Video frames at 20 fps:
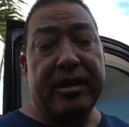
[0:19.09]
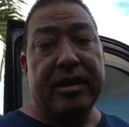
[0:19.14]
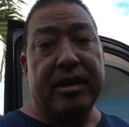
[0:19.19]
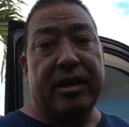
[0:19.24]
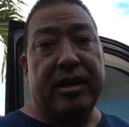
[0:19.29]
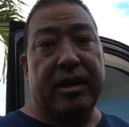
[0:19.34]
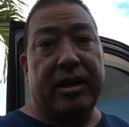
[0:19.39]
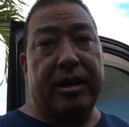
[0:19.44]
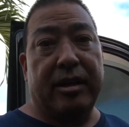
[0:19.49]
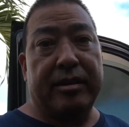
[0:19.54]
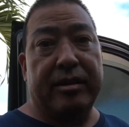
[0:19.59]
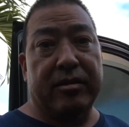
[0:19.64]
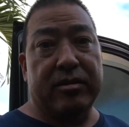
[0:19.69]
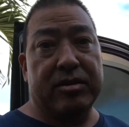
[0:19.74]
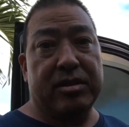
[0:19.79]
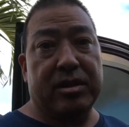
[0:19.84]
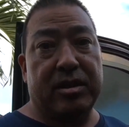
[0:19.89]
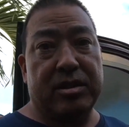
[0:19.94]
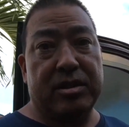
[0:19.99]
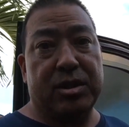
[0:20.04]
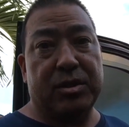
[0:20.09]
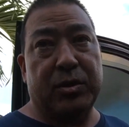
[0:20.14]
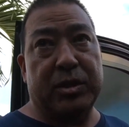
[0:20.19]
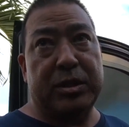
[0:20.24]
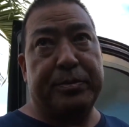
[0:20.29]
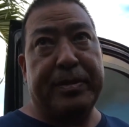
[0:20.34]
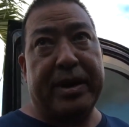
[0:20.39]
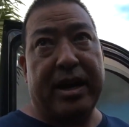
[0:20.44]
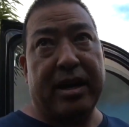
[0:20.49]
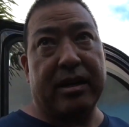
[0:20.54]
There's a
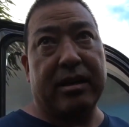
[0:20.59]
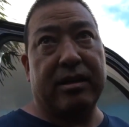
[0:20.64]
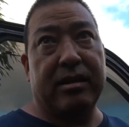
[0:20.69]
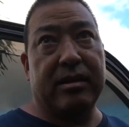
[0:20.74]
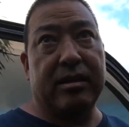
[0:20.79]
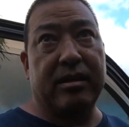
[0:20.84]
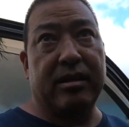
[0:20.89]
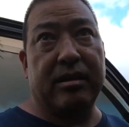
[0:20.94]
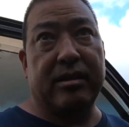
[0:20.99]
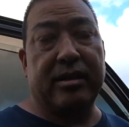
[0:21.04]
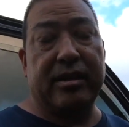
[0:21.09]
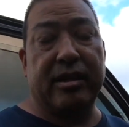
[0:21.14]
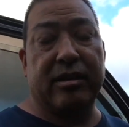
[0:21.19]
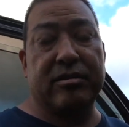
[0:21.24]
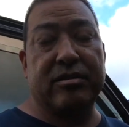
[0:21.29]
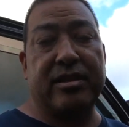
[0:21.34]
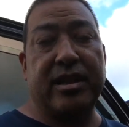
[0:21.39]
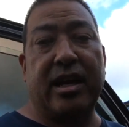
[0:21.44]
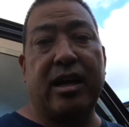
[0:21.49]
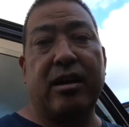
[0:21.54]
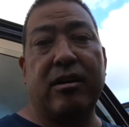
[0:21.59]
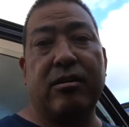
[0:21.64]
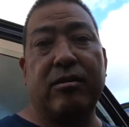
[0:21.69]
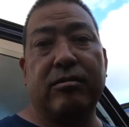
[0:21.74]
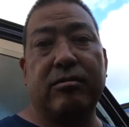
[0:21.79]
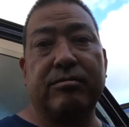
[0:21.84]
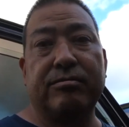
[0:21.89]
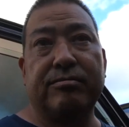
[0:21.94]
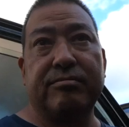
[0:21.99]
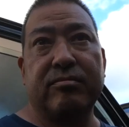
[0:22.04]
switchback. There's
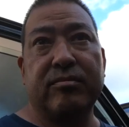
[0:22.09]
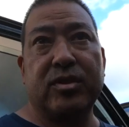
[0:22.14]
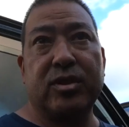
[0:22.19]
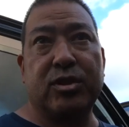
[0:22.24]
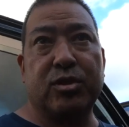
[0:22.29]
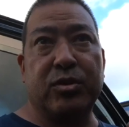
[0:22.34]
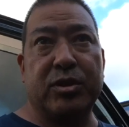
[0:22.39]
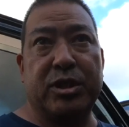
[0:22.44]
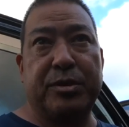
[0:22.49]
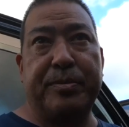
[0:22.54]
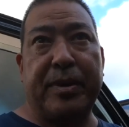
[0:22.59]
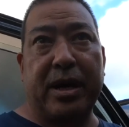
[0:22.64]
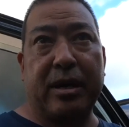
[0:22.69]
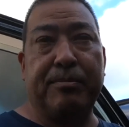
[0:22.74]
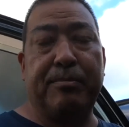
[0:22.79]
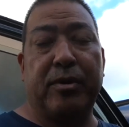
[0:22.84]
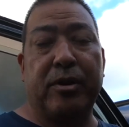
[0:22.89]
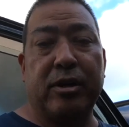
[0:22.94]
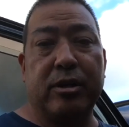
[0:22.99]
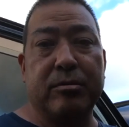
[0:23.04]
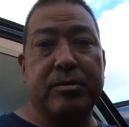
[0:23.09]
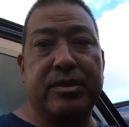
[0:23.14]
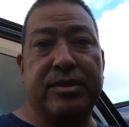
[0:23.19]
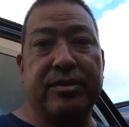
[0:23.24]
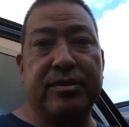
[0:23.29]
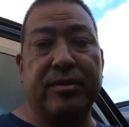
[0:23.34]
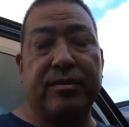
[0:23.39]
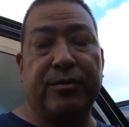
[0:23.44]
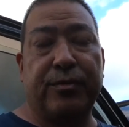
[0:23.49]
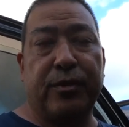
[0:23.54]
now switchback bulbs
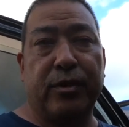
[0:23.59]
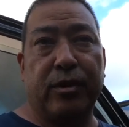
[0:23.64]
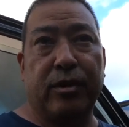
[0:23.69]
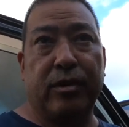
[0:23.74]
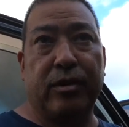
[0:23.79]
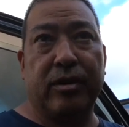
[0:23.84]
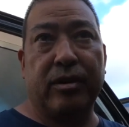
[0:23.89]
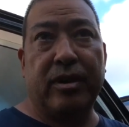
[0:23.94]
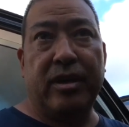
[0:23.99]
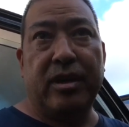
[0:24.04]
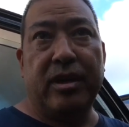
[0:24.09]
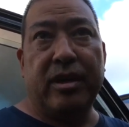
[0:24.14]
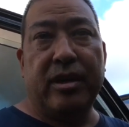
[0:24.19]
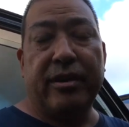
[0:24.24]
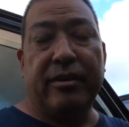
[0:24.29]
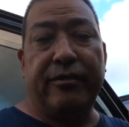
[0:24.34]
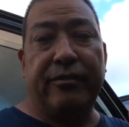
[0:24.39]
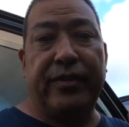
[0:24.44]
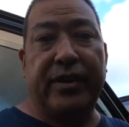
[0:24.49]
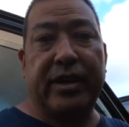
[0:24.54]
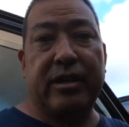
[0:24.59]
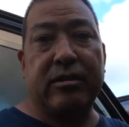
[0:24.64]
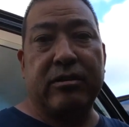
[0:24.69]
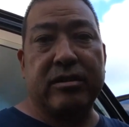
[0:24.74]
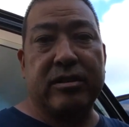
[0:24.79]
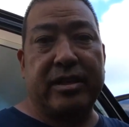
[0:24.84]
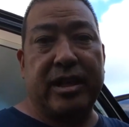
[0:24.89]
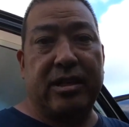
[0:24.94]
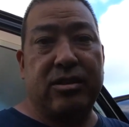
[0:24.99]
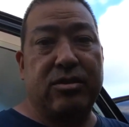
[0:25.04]
for
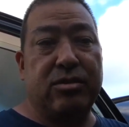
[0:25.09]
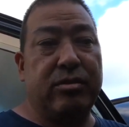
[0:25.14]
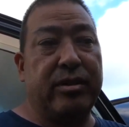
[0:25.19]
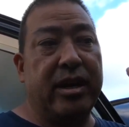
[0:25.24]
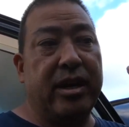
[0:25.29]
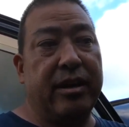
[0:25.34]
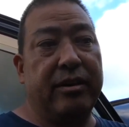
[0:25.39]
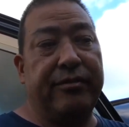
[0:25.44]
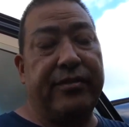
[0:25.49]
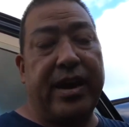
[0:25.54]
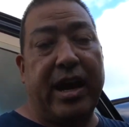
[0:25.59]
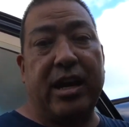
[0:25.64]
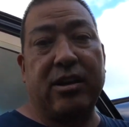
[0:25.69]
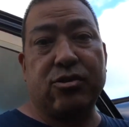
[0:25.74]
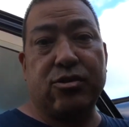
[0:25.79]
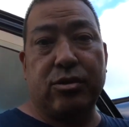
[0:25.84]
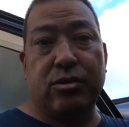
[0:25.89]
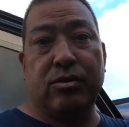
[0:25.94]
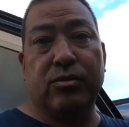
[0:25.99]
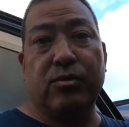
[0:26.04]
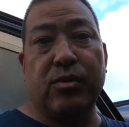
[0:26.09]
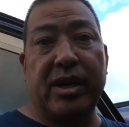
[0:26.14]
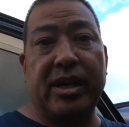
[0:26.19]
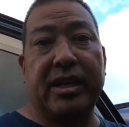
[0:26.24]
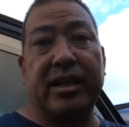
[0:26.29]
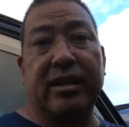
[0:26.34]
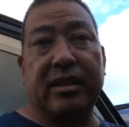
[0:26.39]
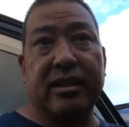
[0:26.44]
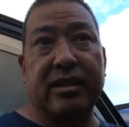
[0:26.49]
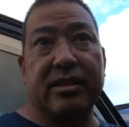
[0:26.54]
vehicles that do have actual
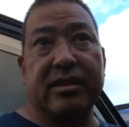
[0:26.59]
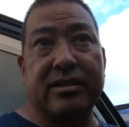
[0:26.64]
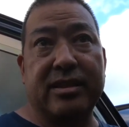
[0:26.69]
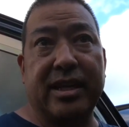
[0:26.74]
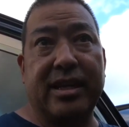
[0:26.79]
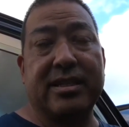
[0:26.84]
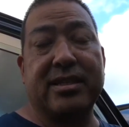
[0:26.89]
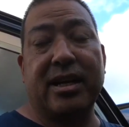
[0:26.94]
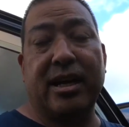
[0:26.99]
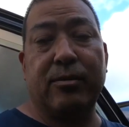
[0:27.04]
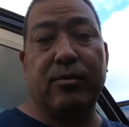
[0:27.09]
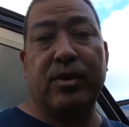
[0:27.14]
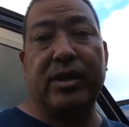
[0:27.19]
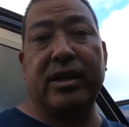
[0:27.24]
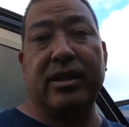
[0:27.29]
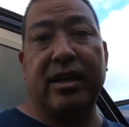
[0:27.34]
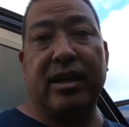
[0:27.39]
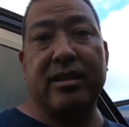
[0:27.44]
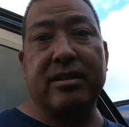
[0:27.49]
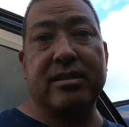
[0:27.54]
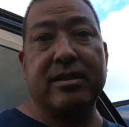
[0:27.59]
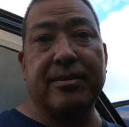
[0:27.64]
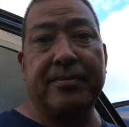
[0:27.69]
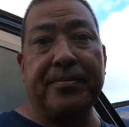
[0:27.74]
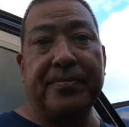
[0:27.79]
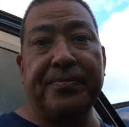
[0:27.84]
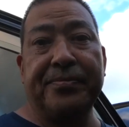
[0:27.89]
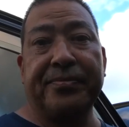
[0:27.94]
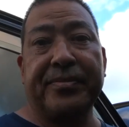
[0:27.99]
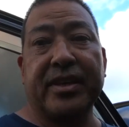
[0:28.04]
daytime running lights.
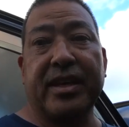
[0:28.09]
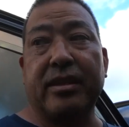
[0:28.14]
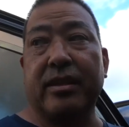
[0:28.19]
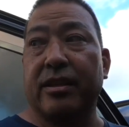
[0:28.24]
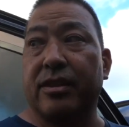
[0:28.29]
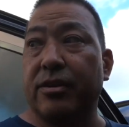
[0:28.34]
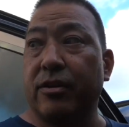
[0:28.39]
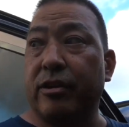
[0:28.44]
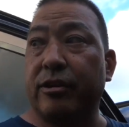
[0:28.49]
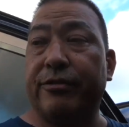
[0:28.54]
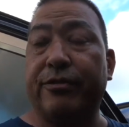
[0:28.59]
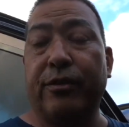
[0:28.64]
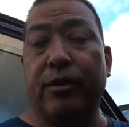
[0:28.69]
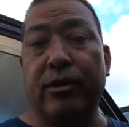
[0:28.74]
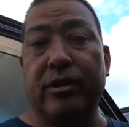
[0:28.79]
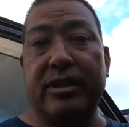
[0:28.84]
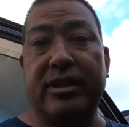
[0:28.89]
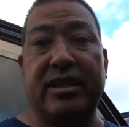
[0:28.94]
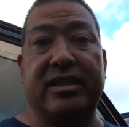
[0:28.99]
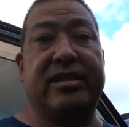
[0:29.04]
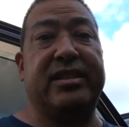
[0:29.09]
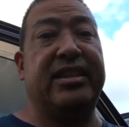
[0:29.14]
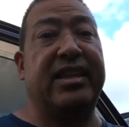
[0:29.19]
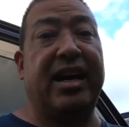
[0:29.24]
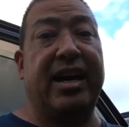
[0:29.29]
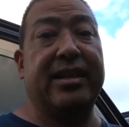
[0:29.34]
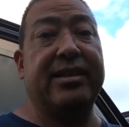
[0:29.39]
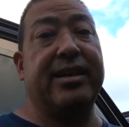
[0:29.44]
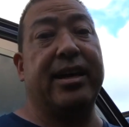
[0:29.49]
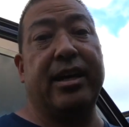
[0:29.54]
The 34 does
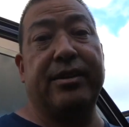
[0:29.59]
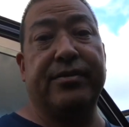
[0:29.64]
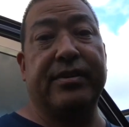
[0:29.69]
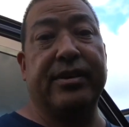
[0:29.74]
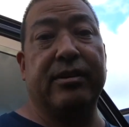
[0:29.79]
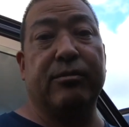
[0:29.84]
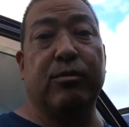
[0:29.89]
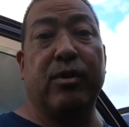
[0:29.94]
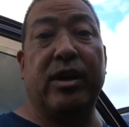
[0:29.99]
not have a